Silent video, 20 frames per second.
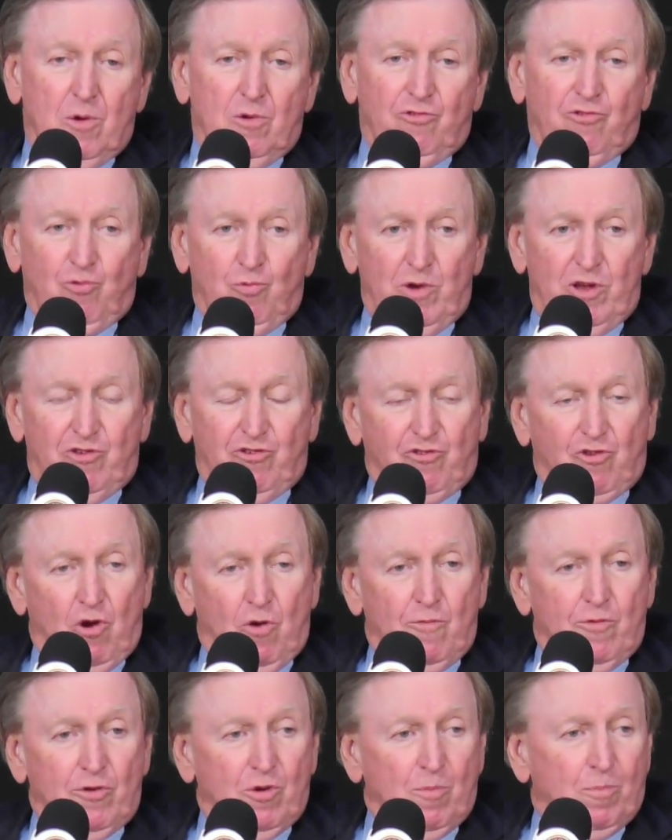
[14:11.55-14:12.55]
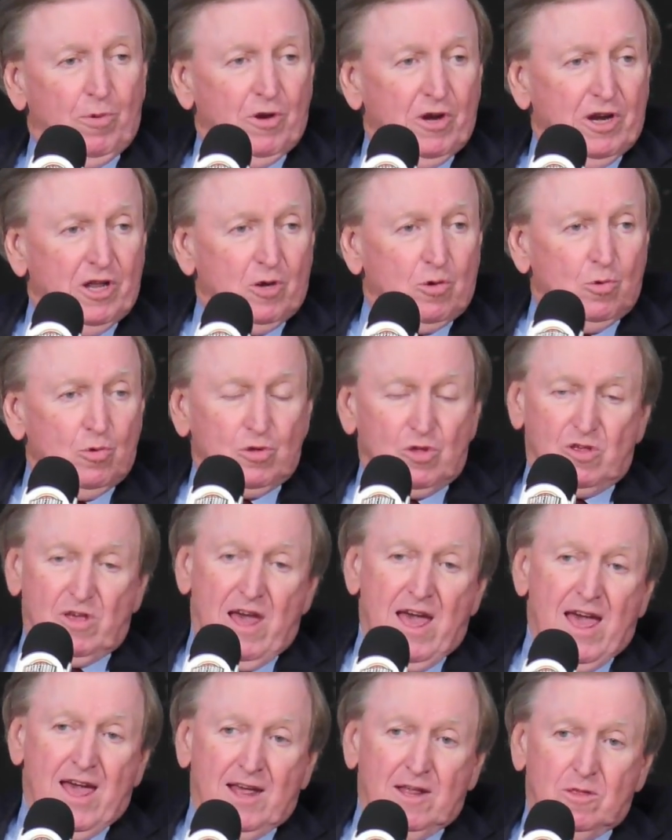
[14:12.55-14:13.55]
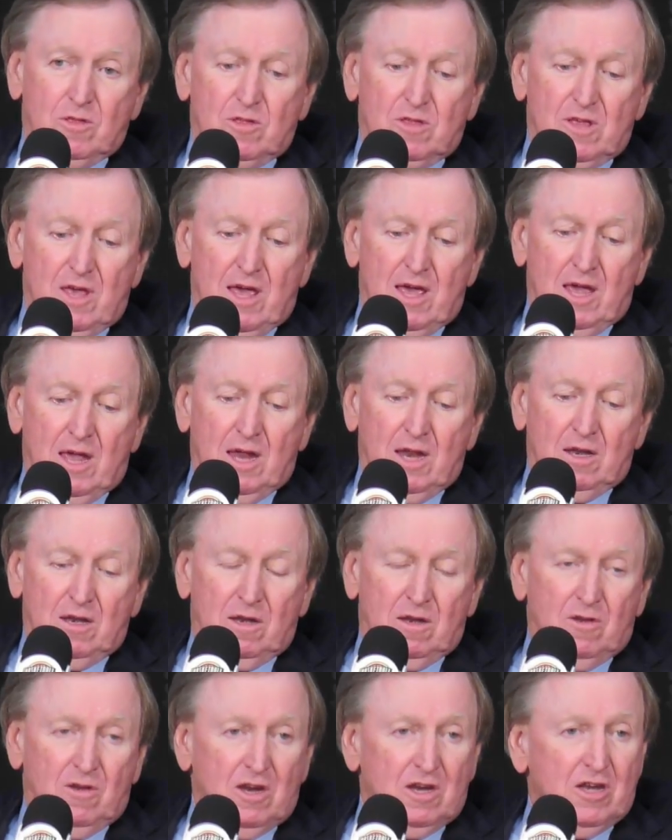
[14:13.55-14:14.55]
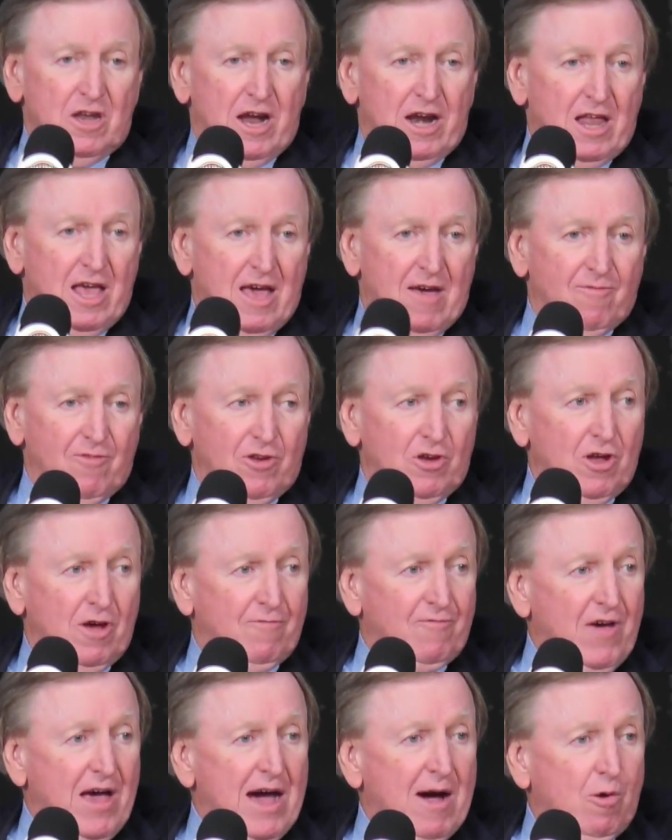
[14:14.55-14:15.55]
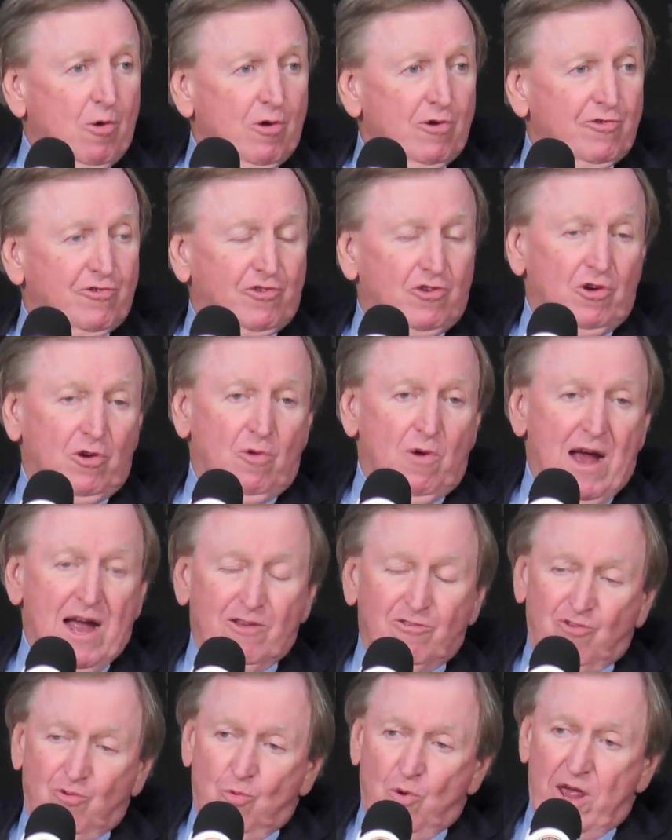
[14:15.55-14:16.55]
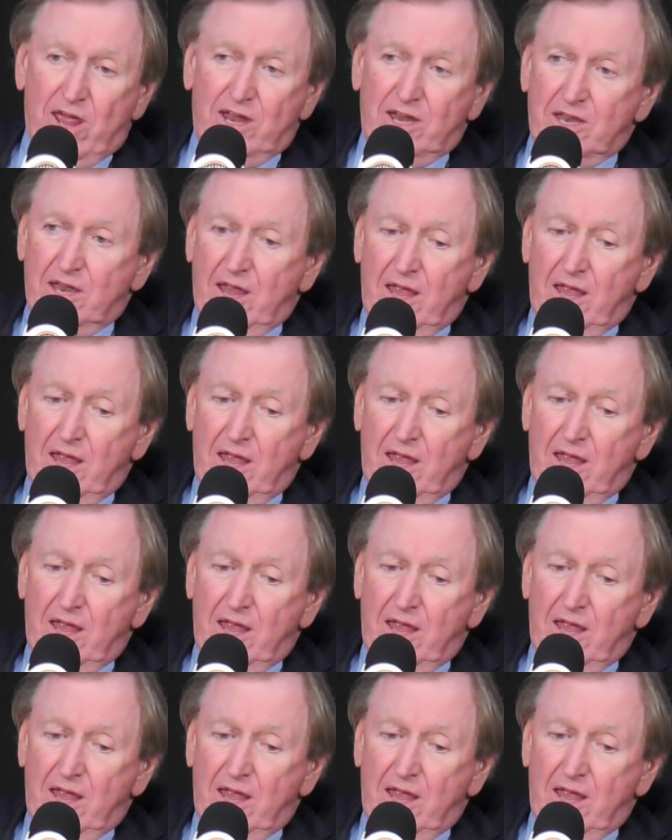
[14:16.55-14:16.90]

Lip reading: switched over to political science and did not have enough hours to graduate